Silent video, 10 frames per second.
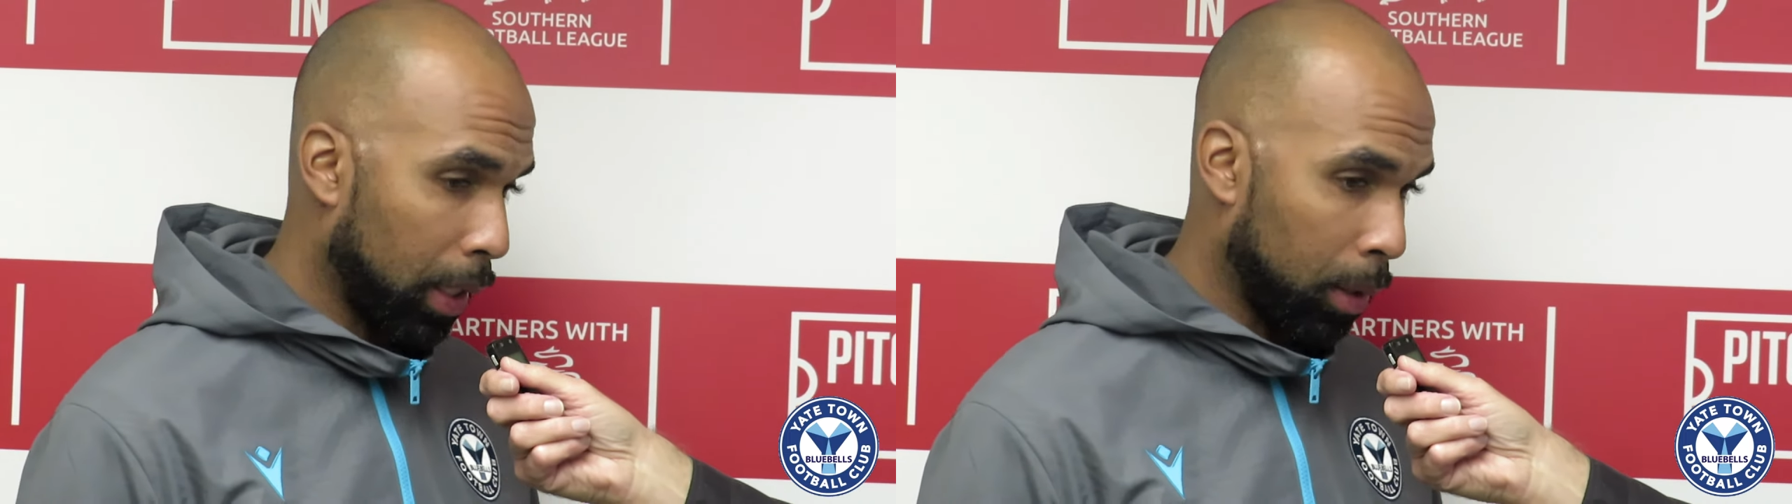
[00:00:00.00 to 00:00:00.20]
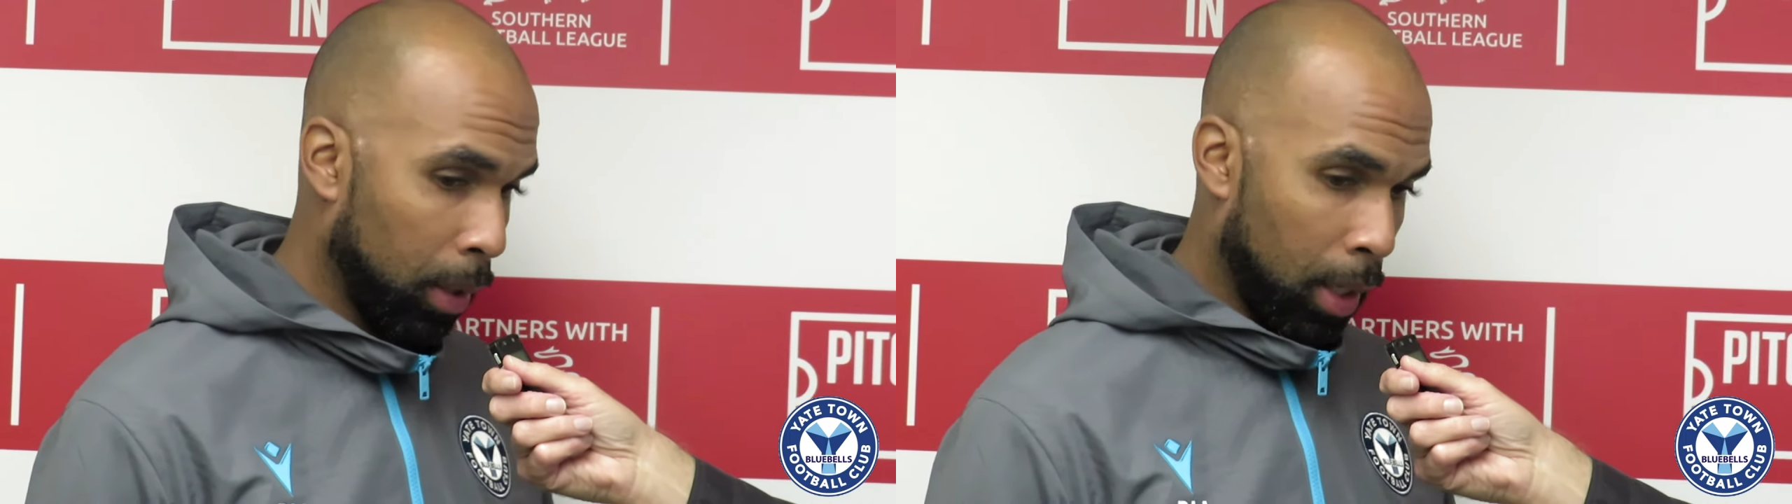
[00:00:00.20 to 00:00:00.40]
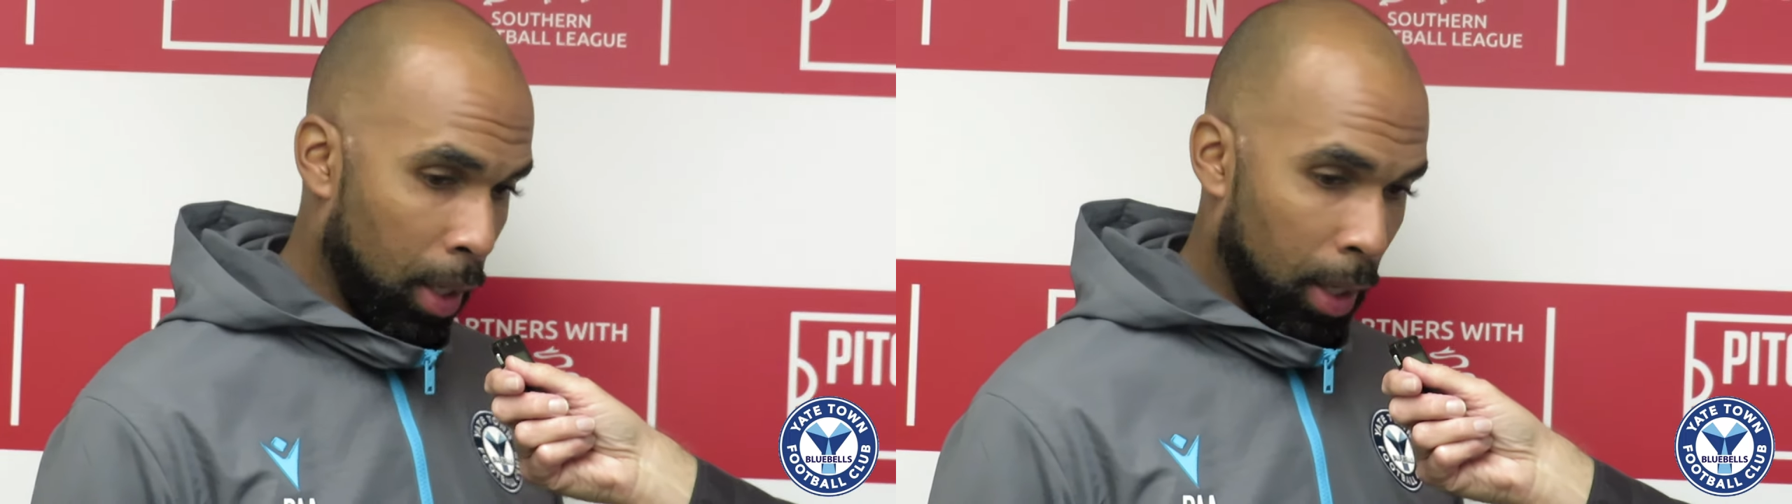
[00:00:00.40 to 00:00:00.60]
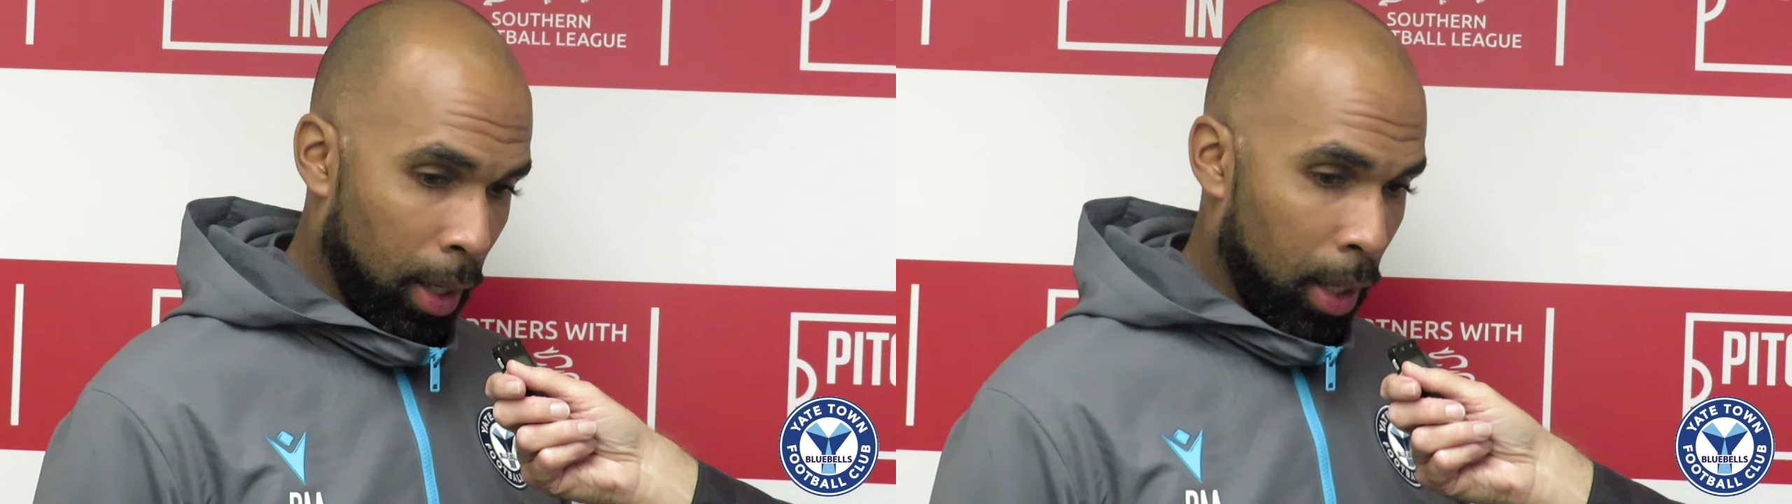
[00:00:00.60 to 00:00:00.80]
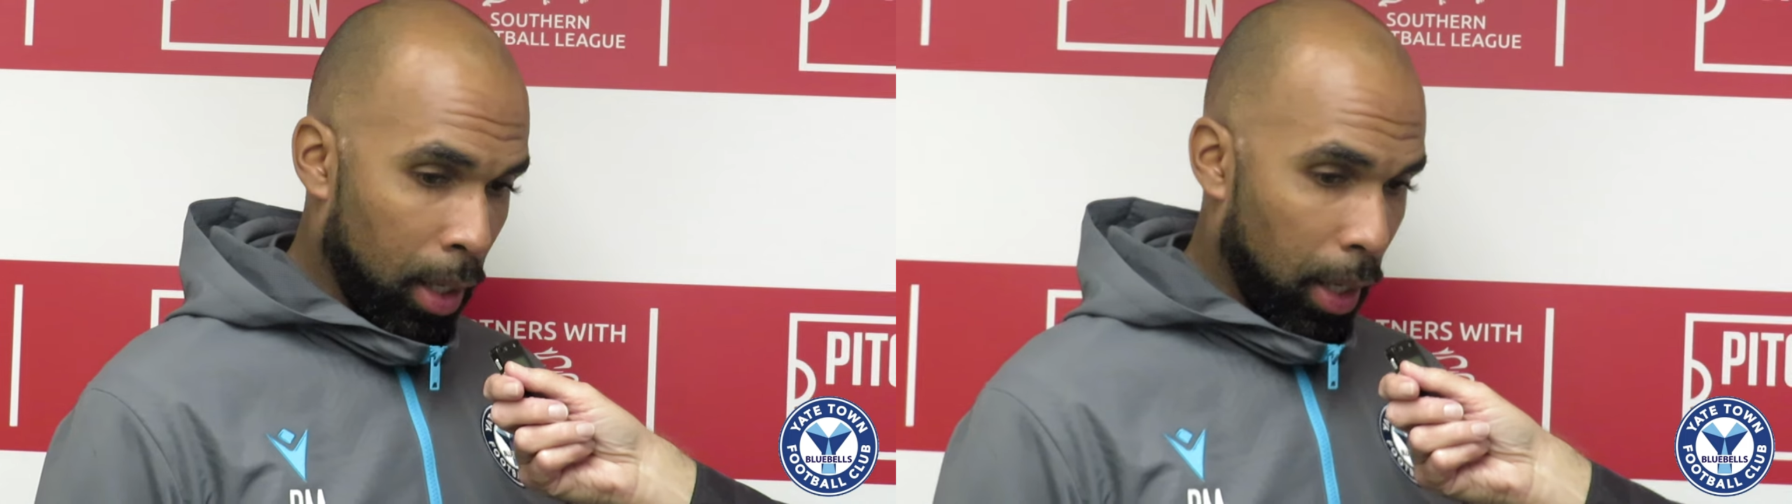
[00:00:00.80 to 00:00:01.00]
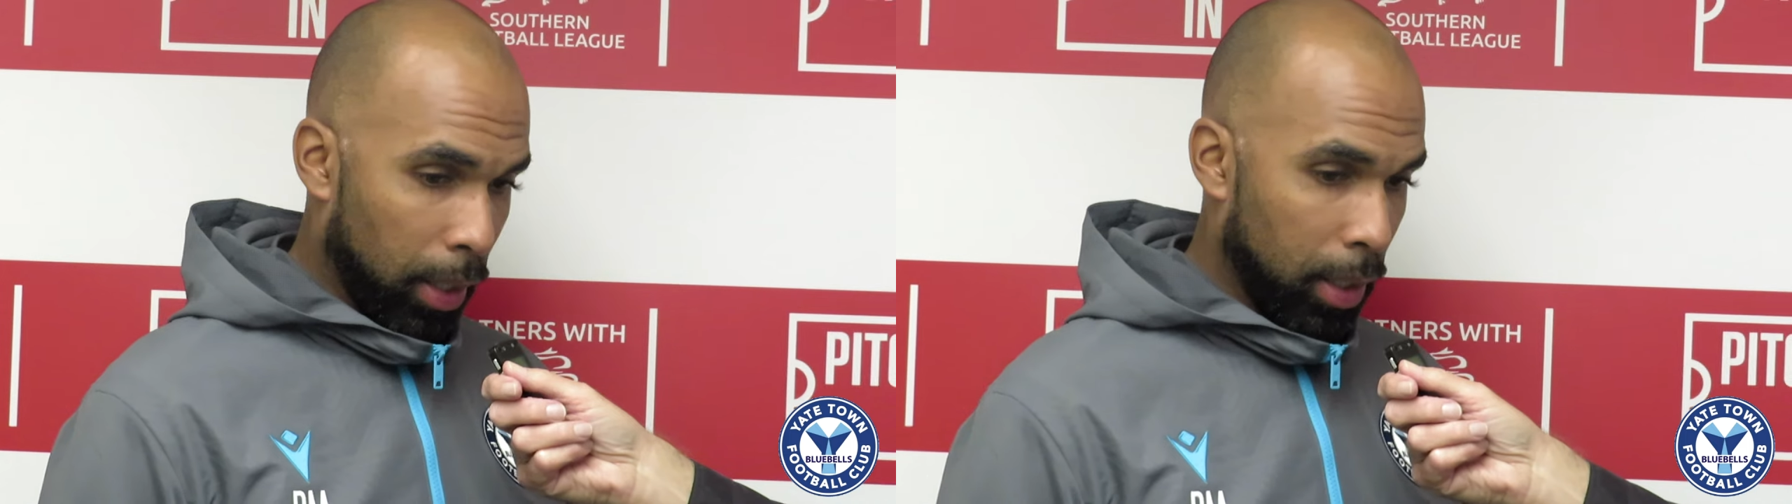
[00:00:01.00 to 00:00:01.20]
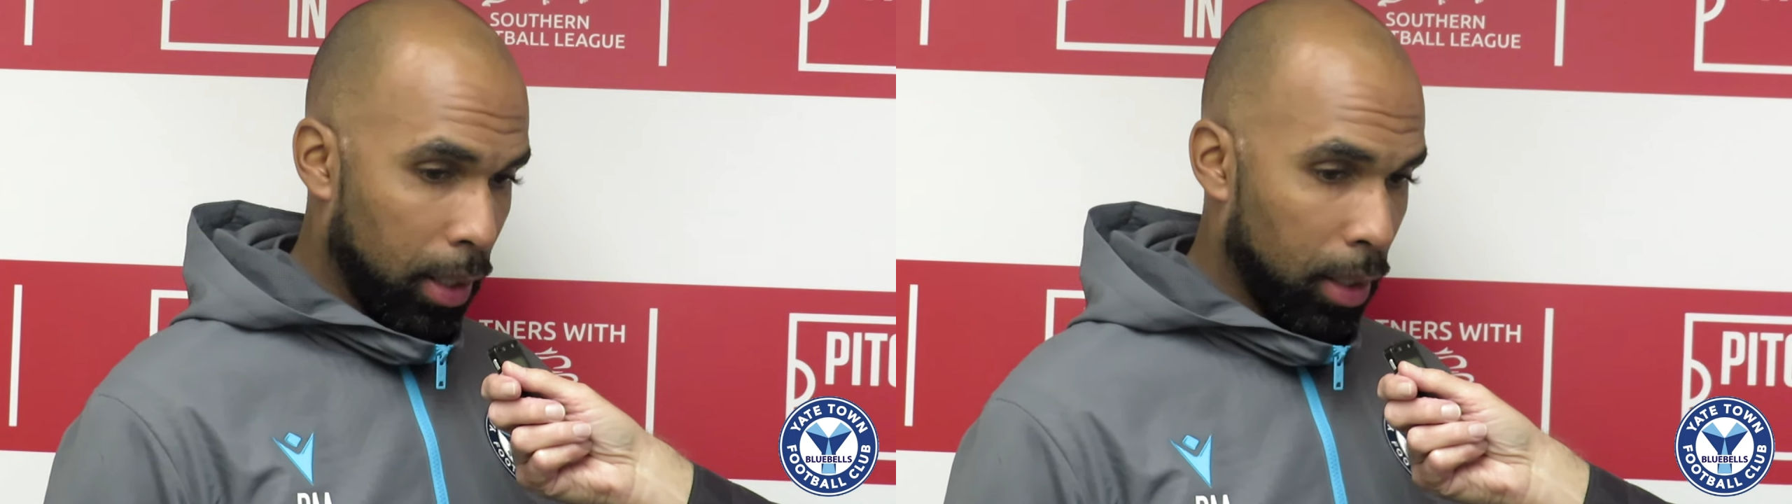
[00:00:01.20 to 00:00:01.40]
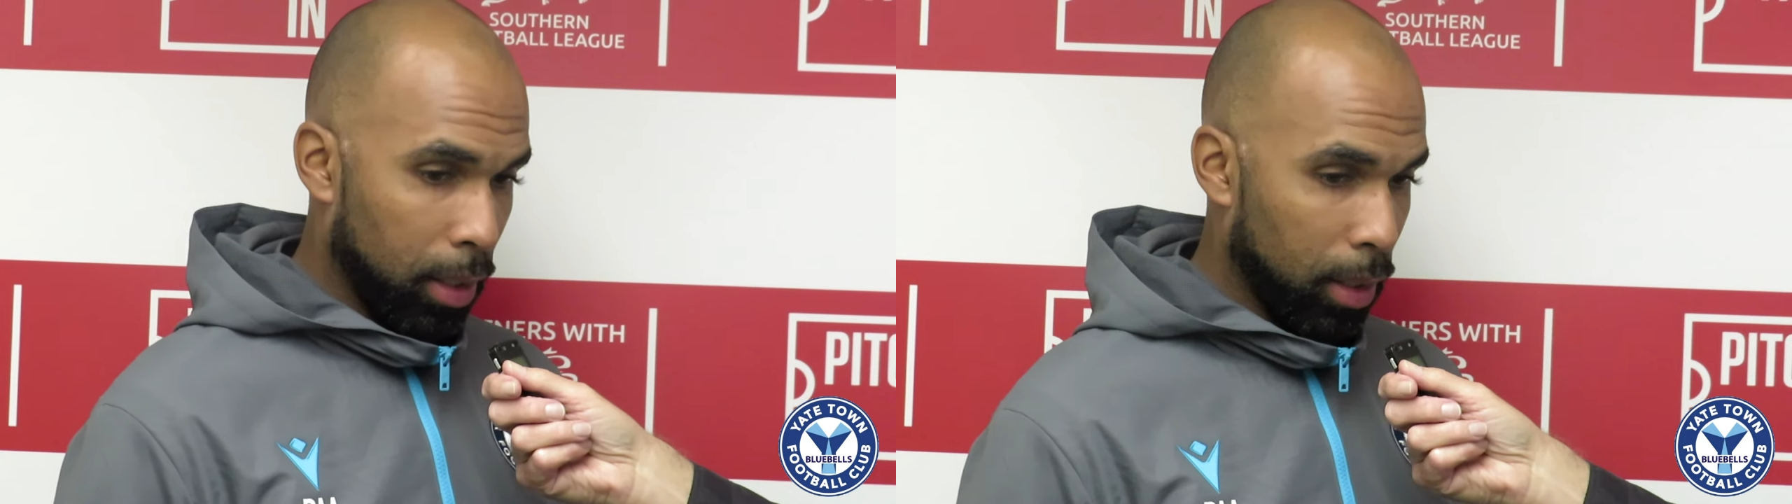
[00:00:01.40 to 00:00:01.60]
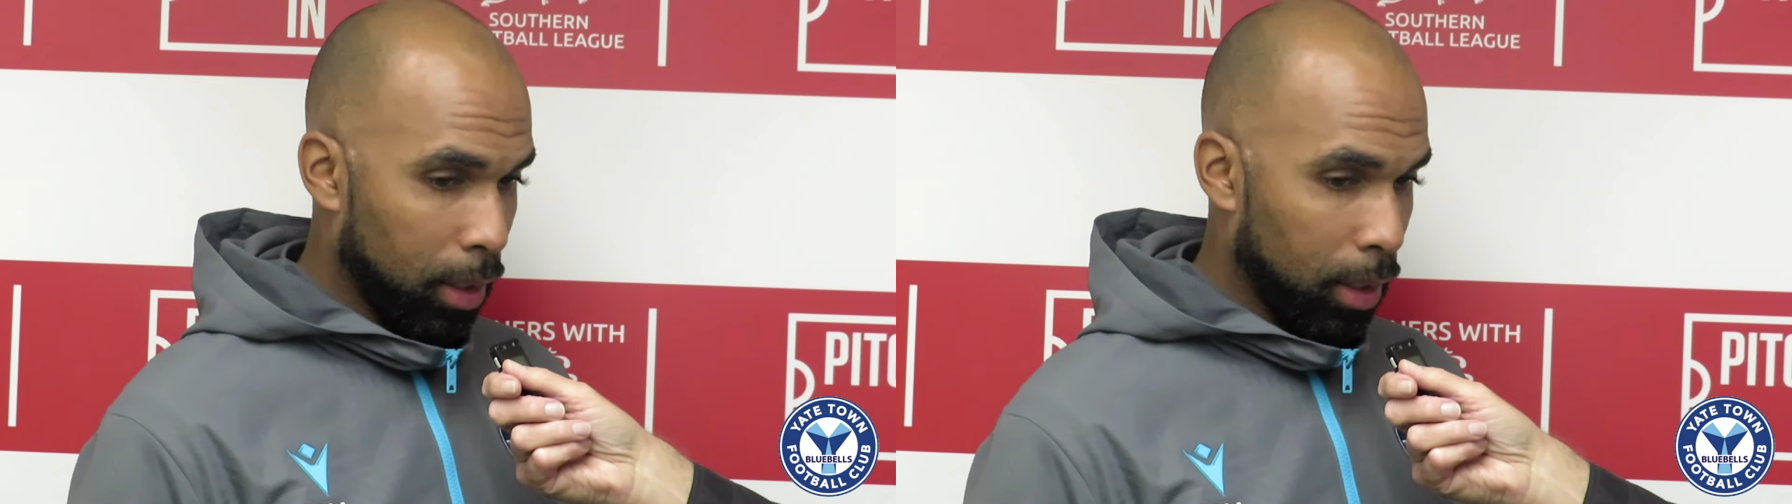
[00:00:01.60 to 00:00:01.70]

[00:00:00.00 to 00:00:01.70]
now, and he's